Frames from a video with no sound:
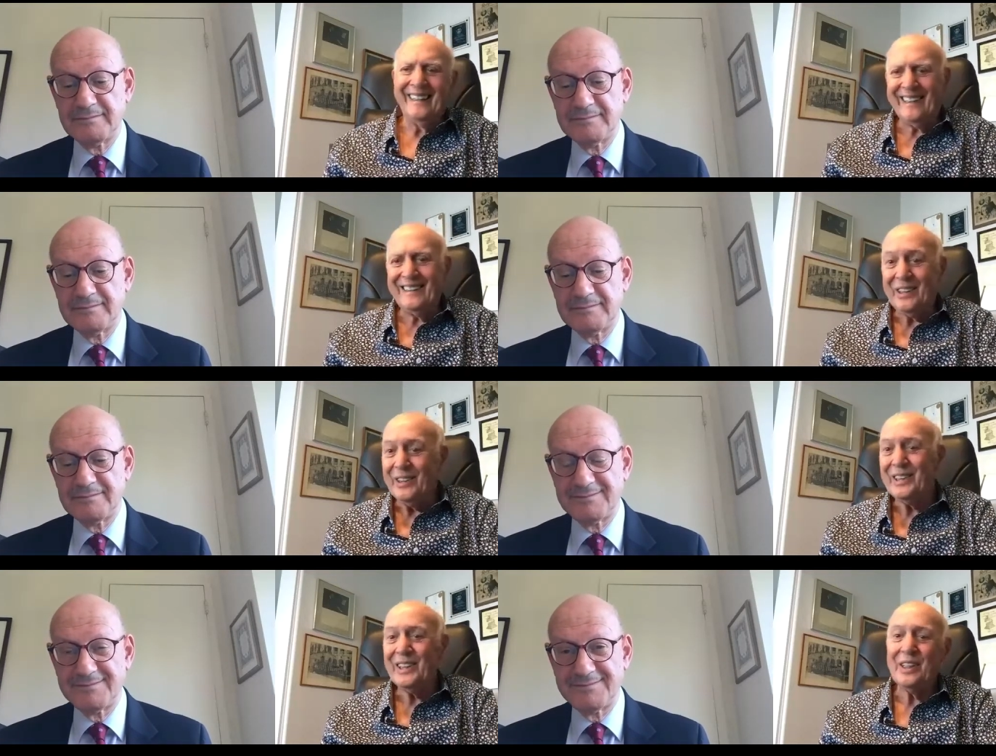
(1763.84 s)
Speaker 1: it's
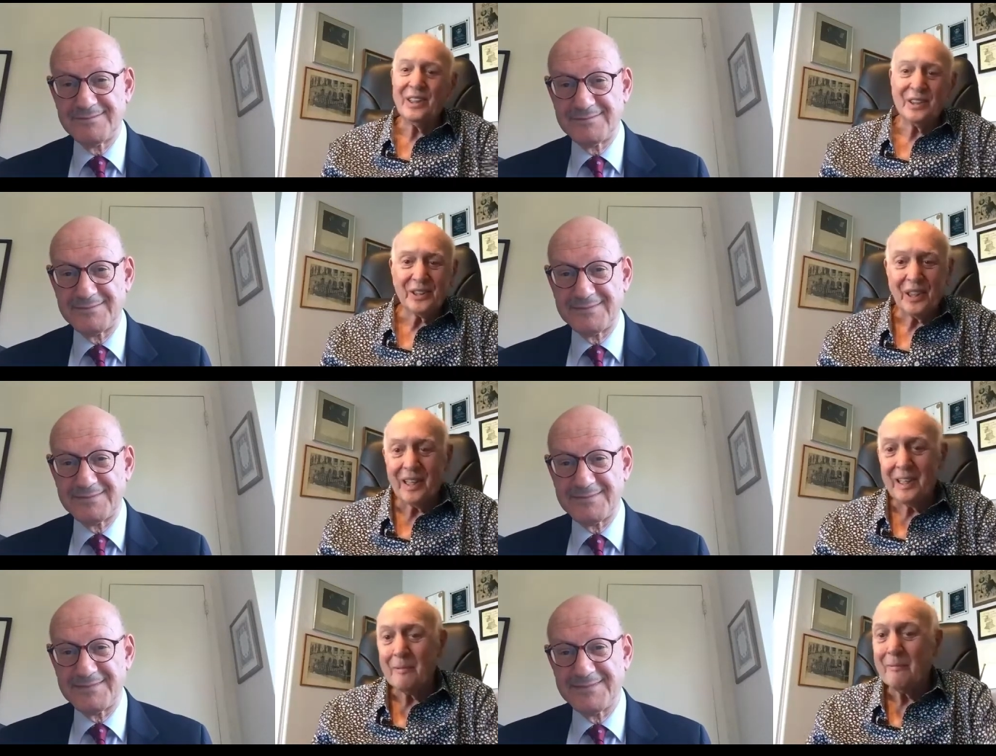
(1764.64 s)
usually the
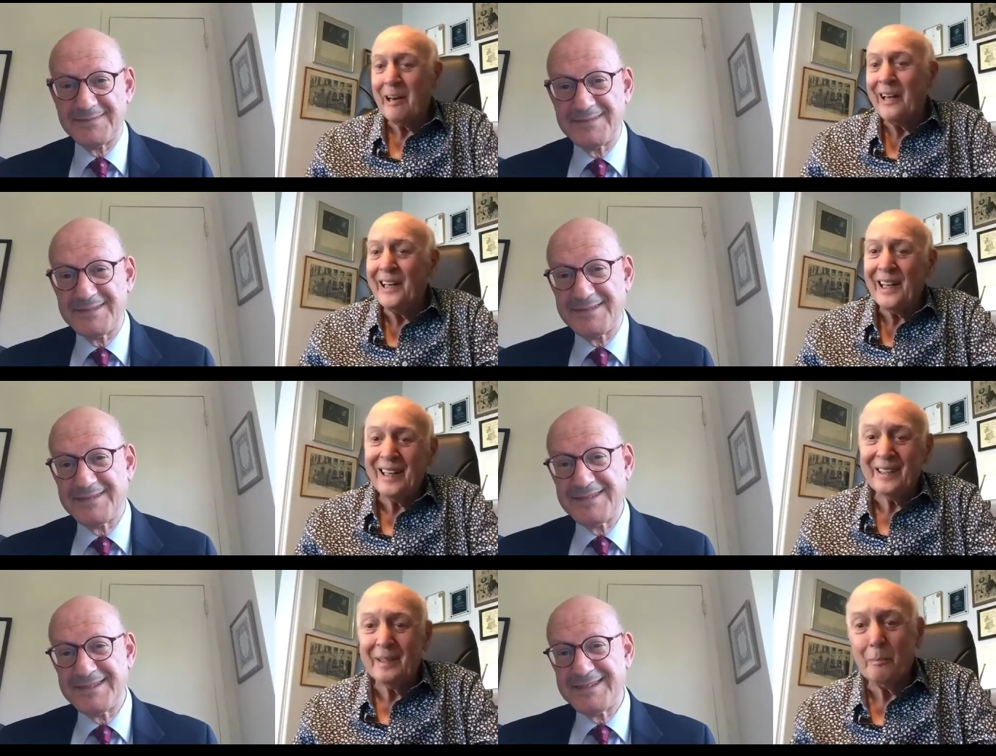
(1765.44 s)
song I'm writing
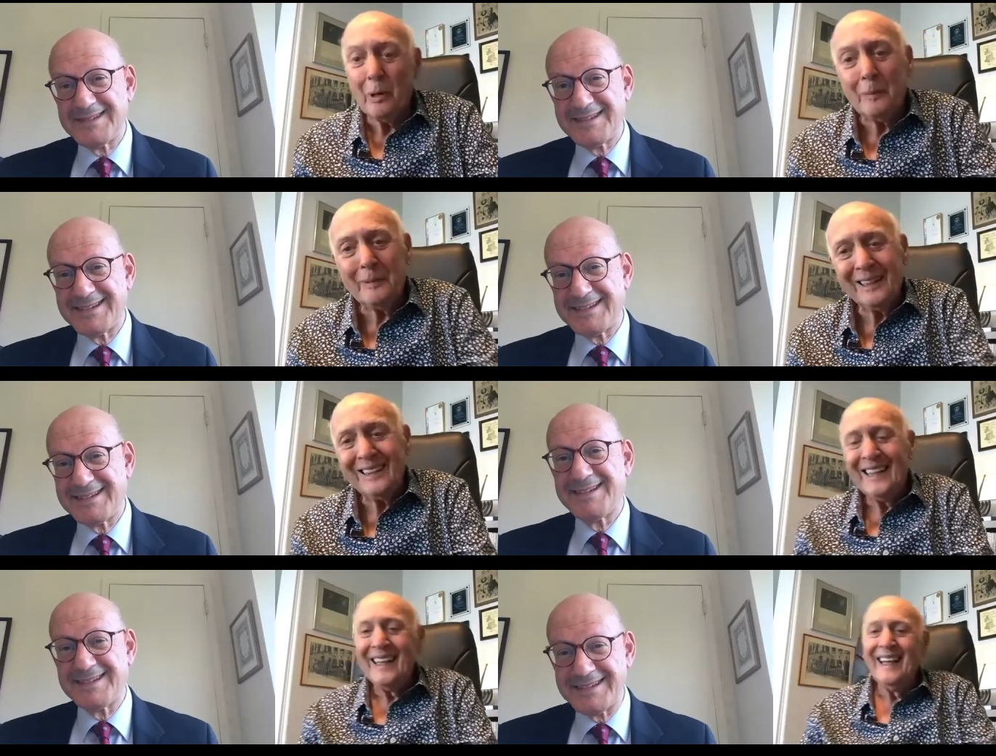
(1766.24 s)
at the moment
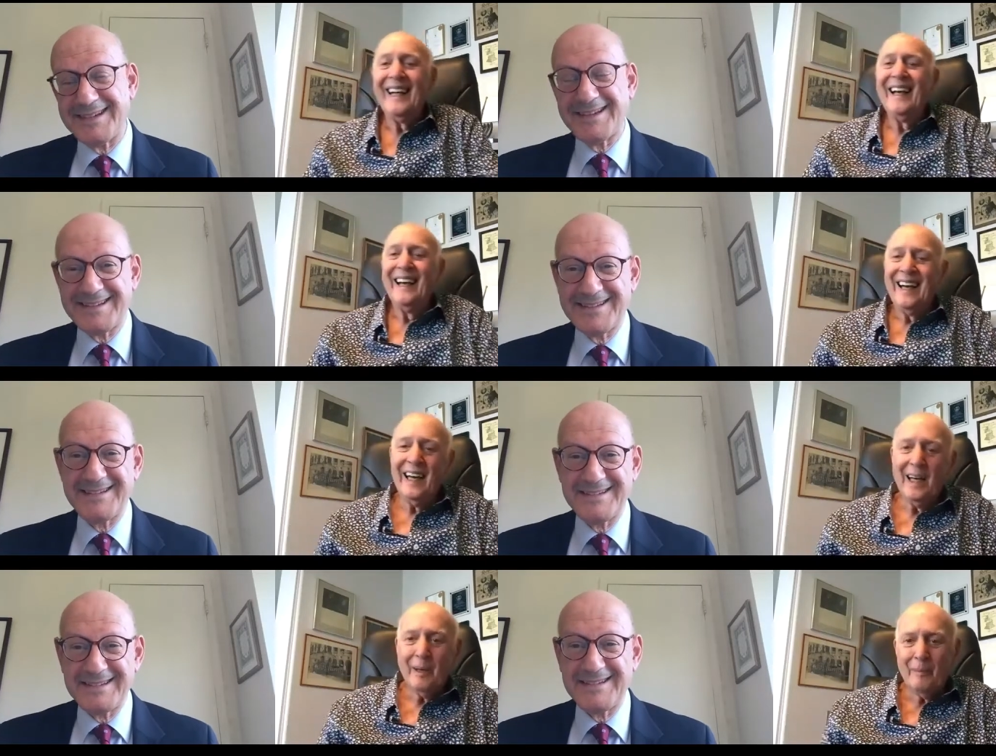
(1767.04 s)

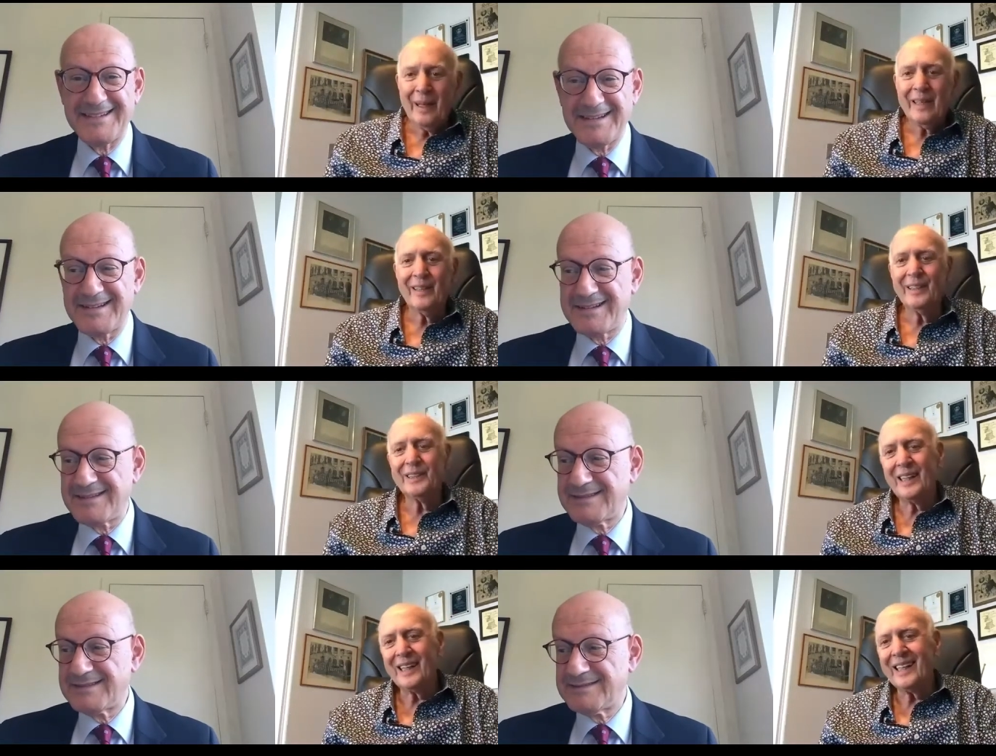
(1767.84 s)
uh,
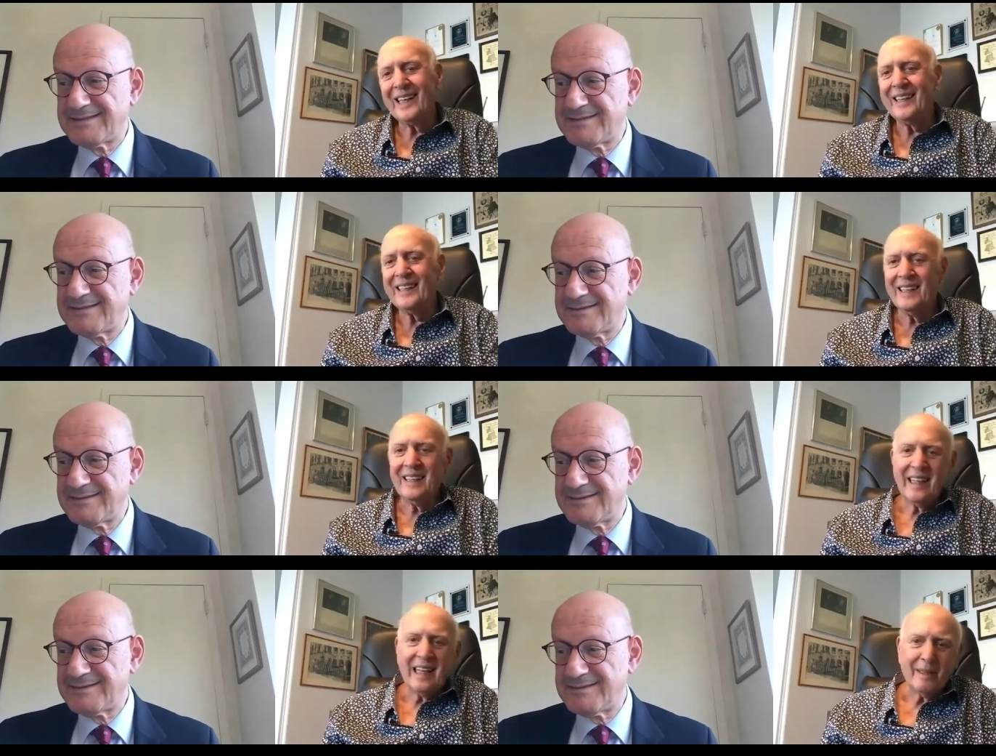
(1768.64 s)
because I can't get
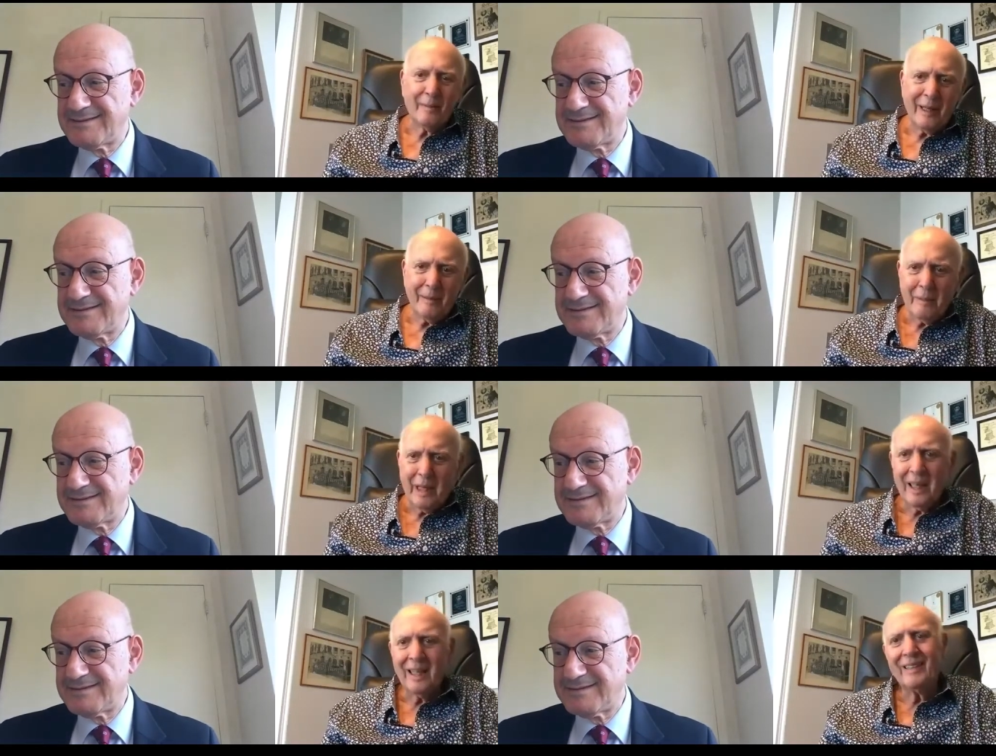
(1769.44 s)
it out of my
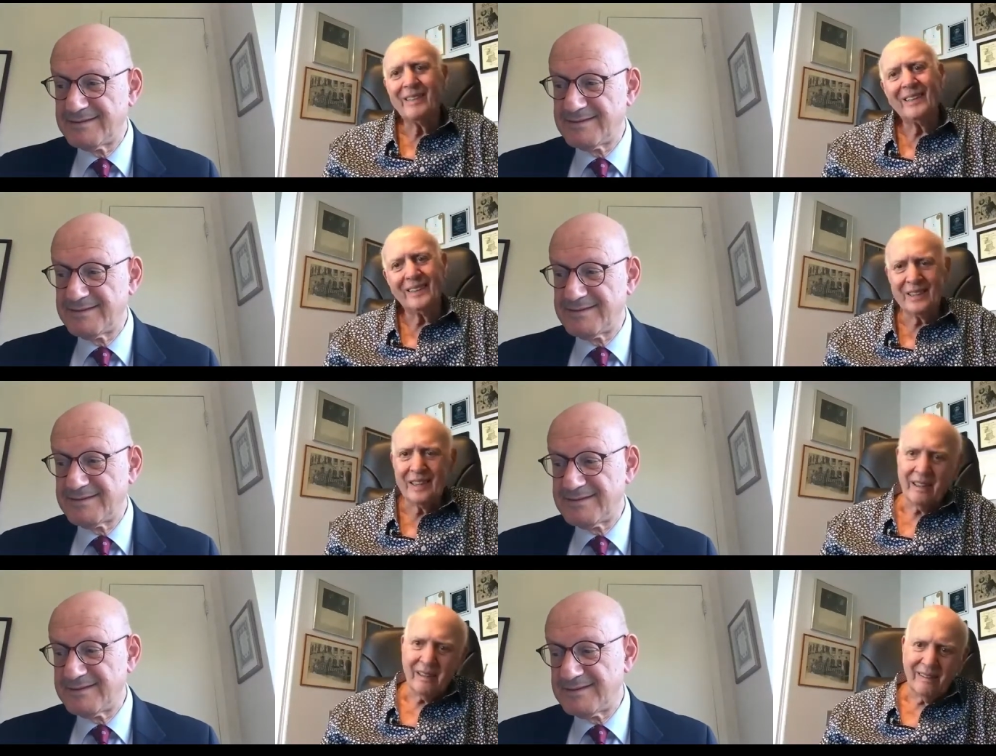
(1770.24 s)
mind
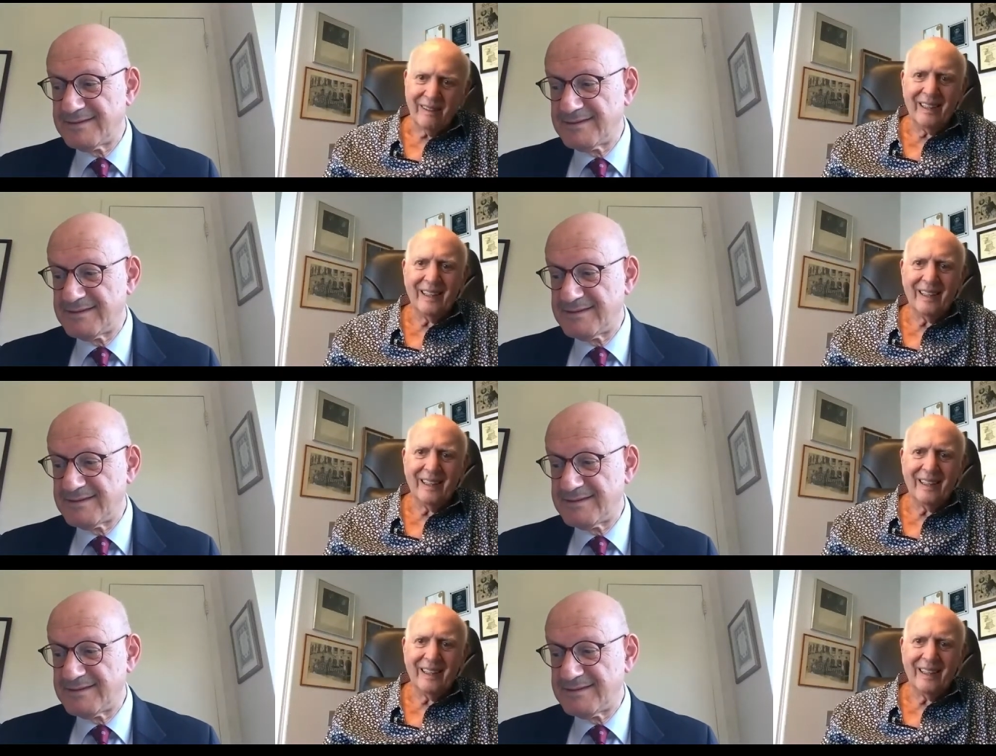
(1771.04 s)
until